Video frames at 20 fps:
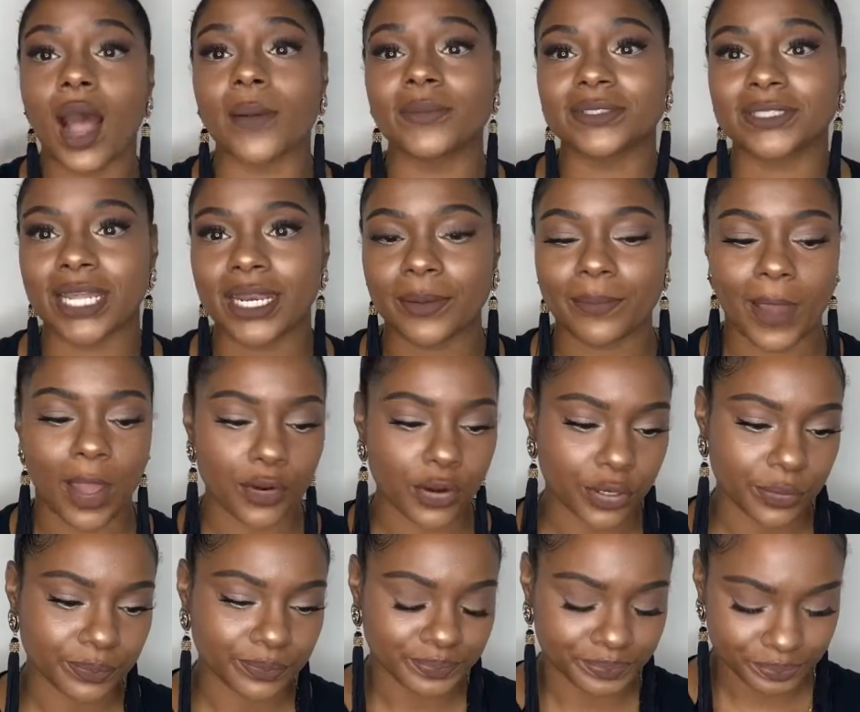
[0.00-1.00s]
setting
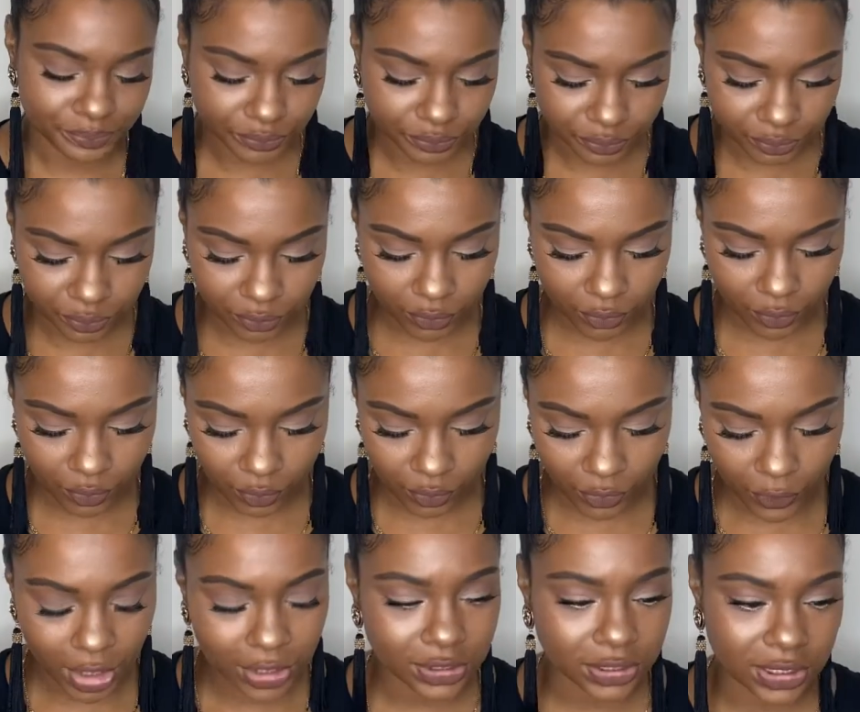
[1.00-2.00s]
powder.
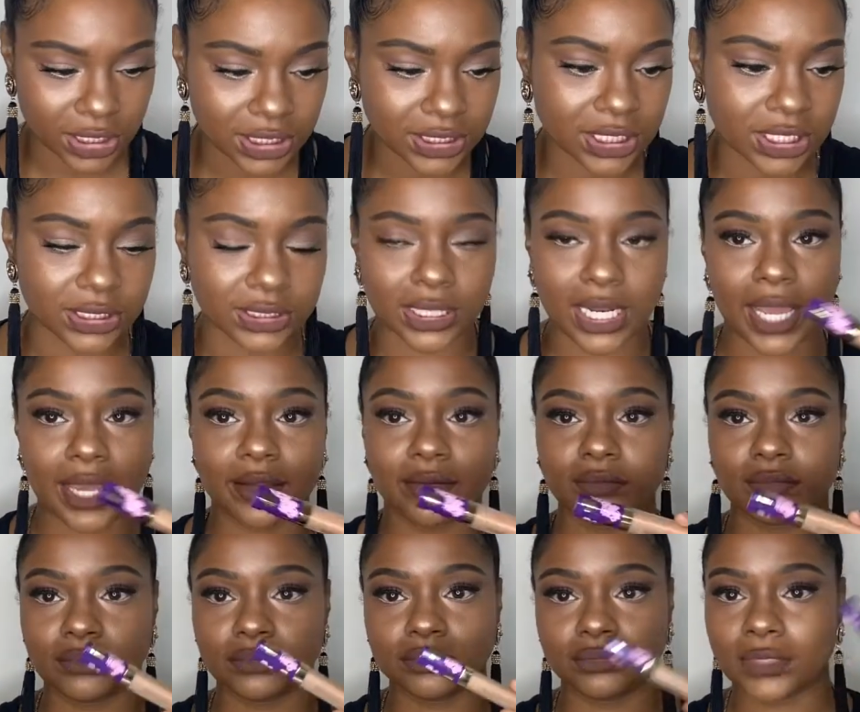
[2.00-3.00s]
So this is like,
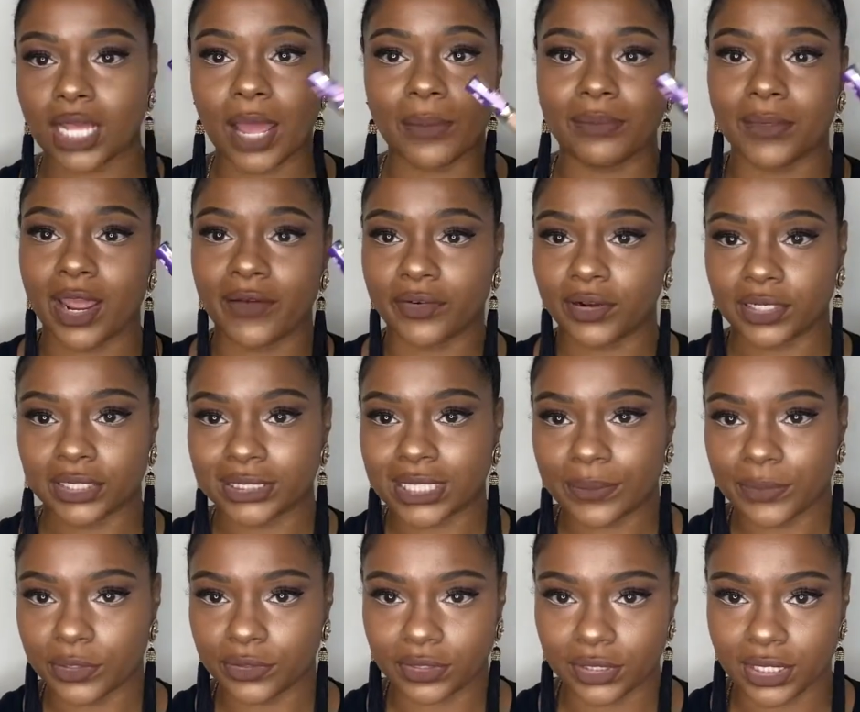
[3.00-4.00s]
I'm never gonna
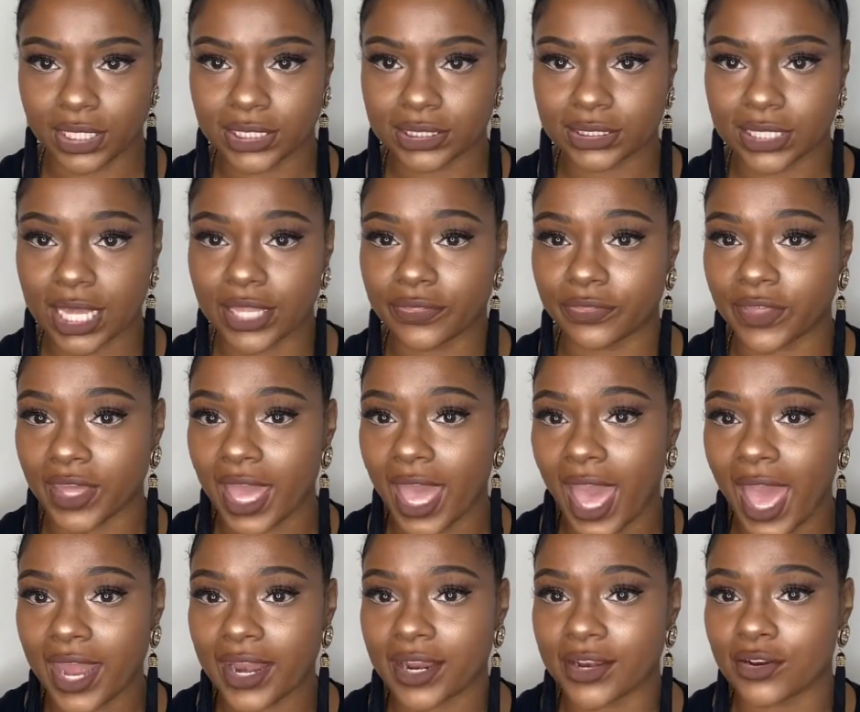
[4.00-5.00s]
stop using this. They
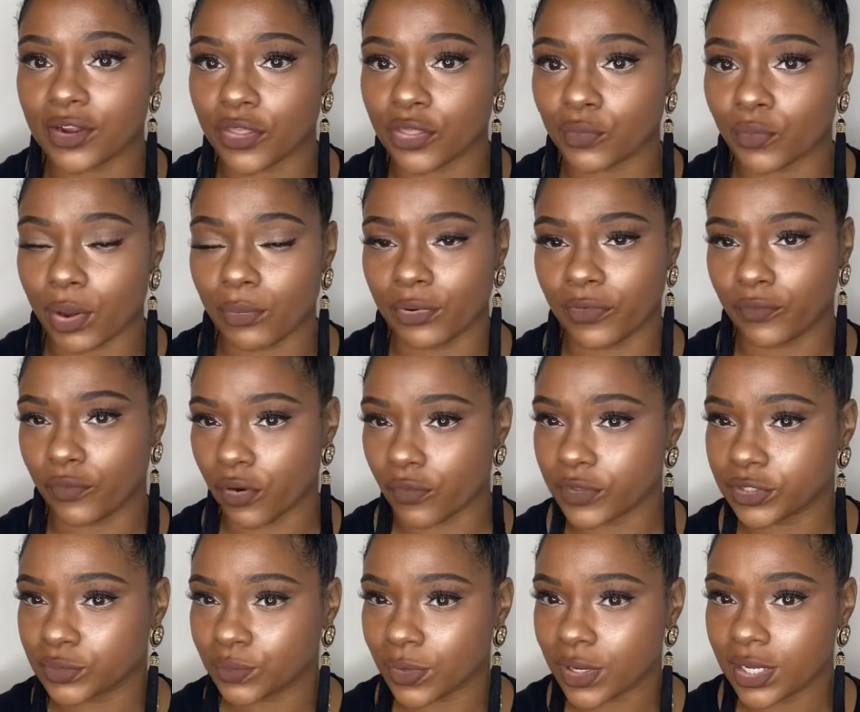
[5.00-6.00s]
had another one before
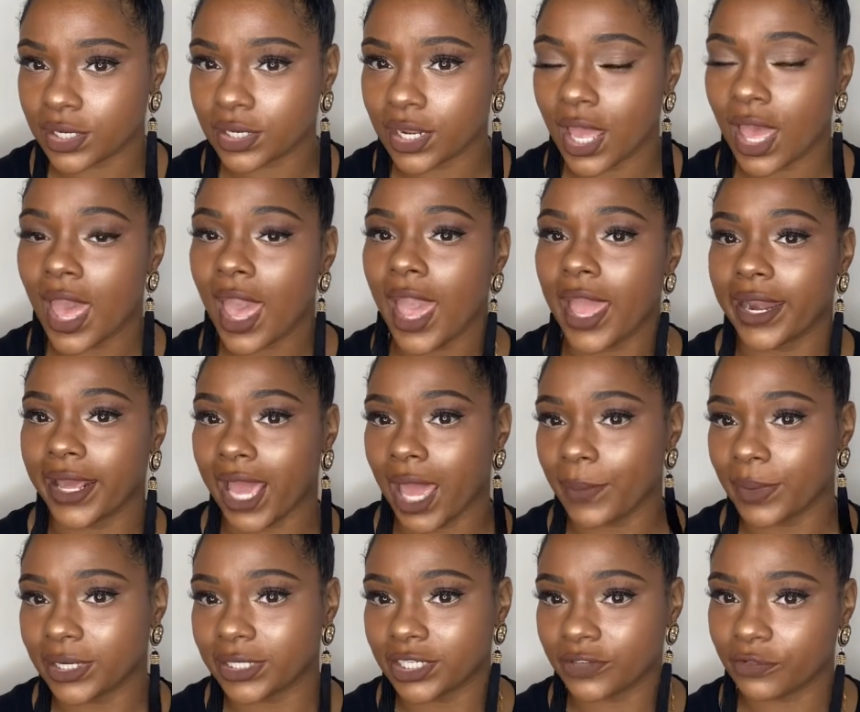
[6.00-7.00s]
this one and it came
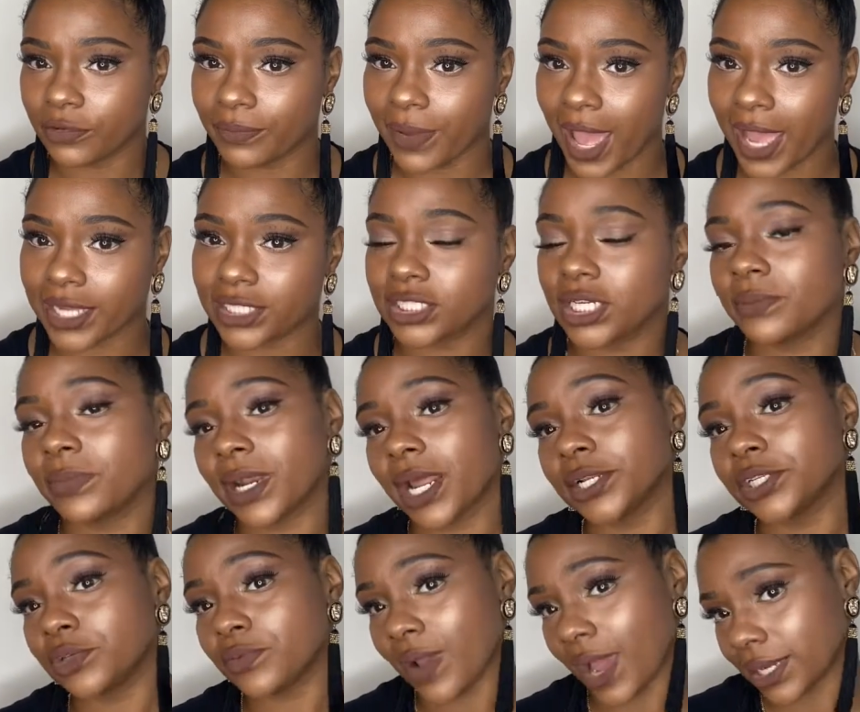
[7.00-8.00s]
in a different packaging, but I
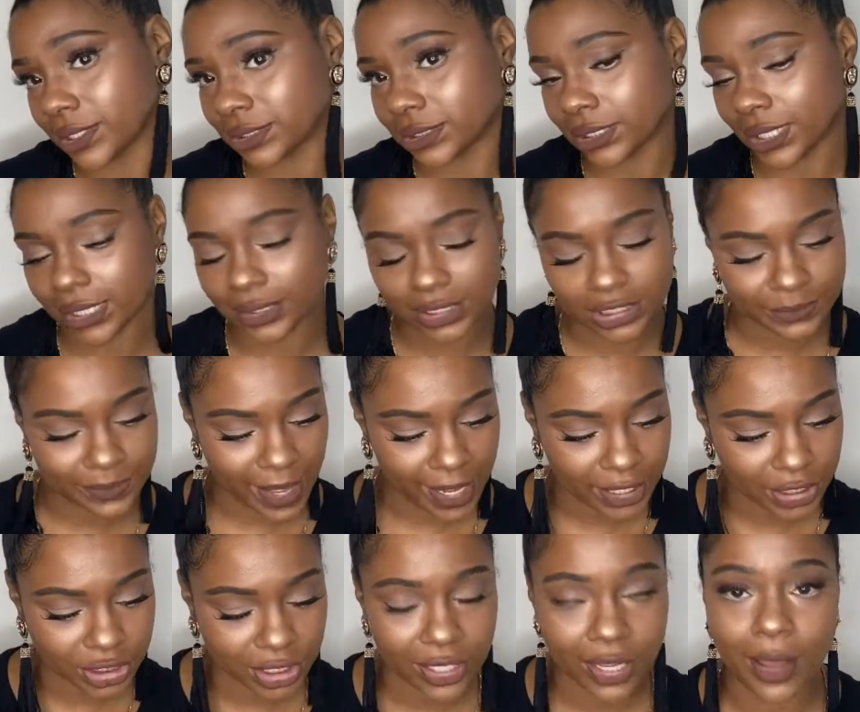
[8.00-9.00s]
do actually like this
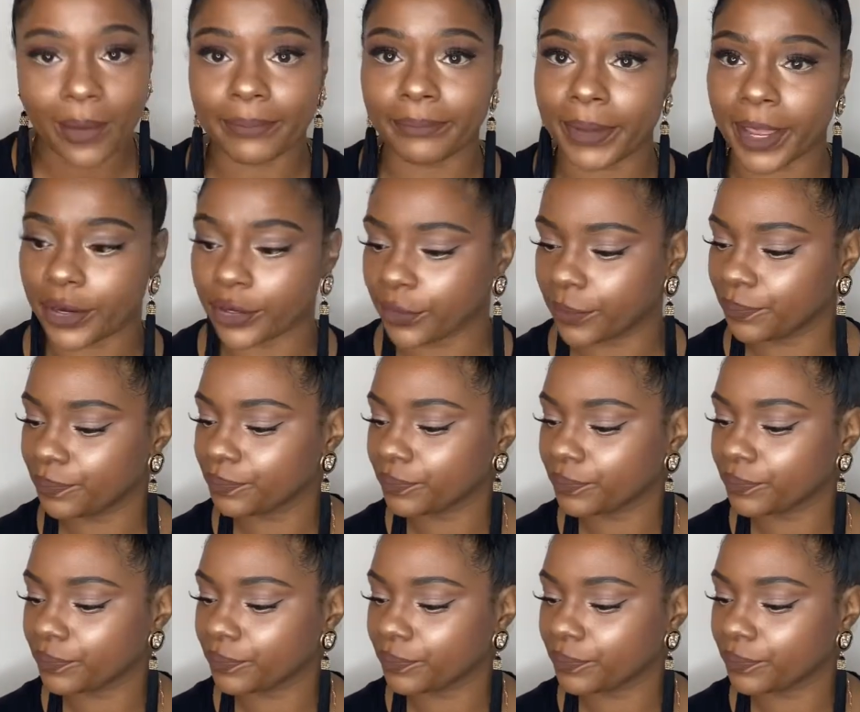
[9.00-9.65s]
packaging better.